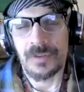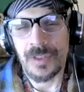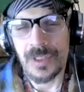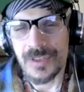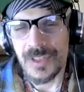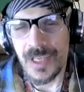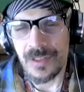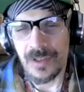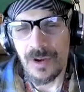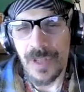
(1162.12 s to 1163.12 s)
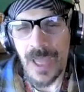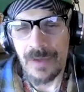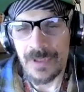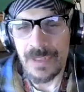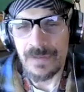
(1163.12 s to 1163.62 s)
you can say, oh, the
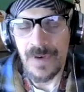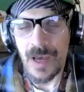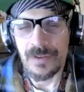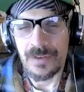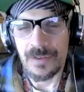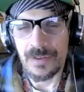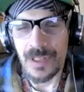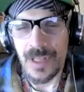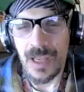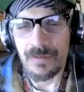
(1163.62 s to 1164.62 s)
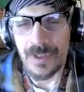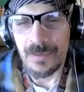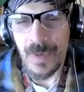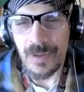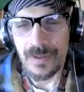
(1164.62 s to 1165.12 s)
Heavenly Father and the Heavenly
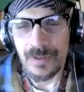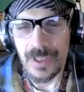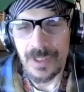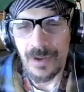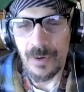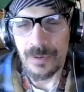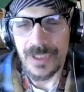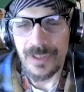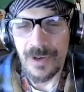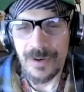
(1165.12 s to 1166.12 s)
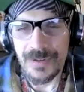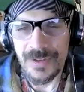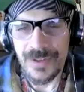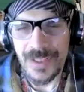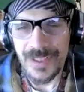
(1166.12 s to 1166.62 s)
Mother, like the Holy
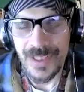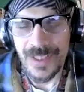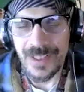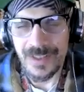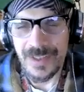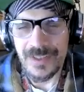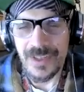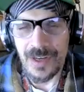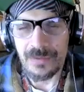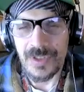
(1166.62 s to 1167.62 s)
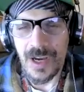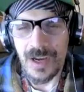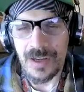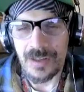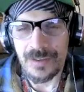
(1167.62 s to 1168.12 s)
Ghost and the Son of
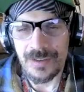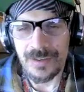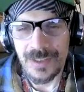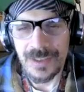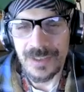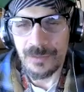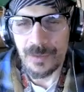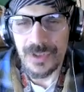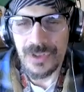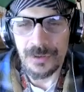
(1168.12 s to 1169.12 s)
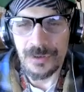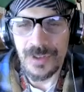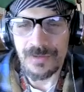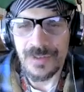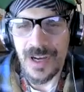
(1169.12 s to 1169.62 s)
God, or children
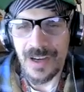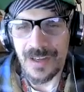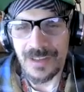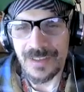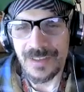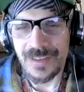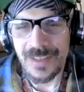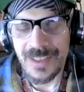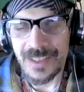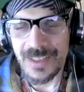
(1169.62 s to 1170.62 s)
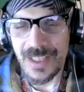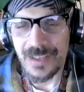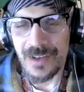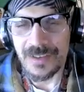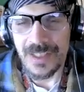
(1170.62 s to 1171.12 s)
of God. You can get
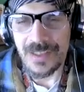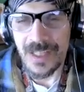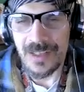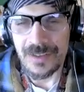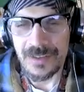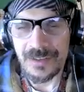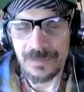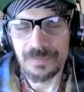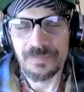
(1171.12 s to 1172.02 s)
all detailed. And